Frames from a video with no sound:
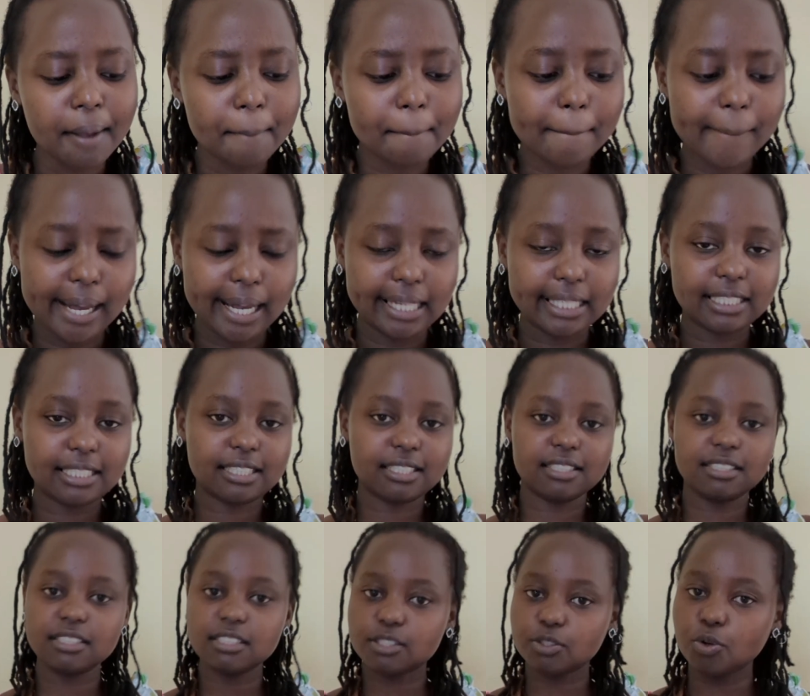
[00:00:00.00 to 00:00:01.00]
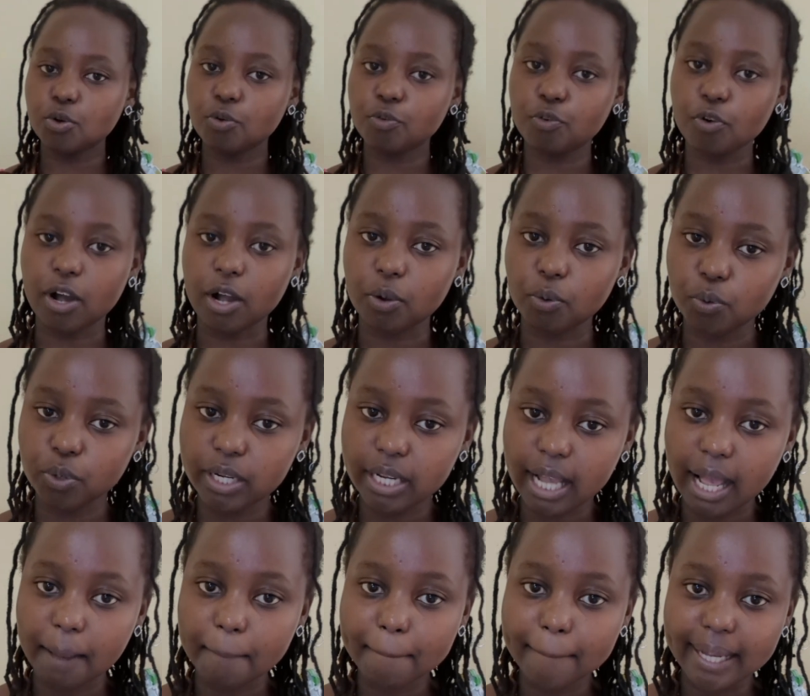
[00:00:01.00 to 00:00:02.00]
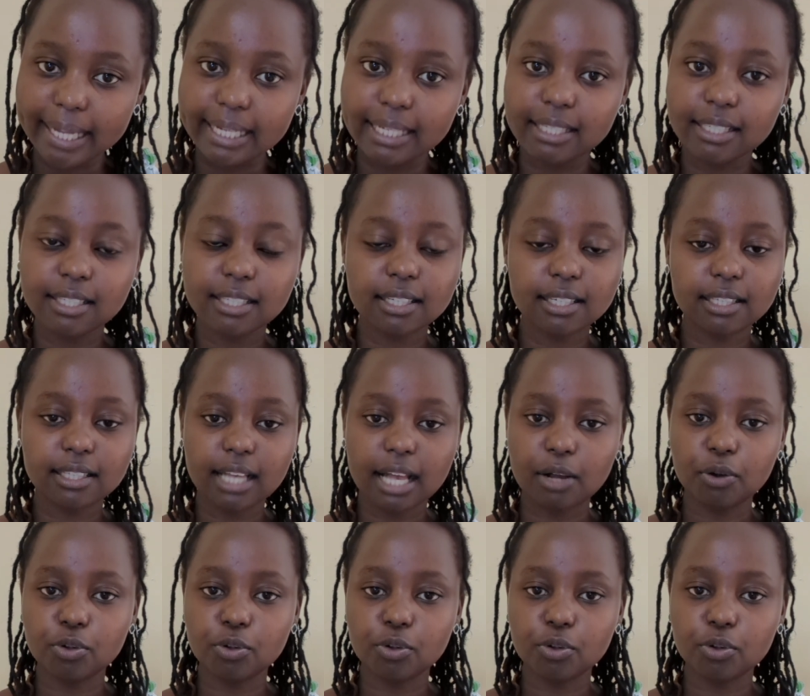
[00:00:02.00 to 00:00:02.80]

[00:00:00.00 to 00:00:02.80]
but just go for a good company.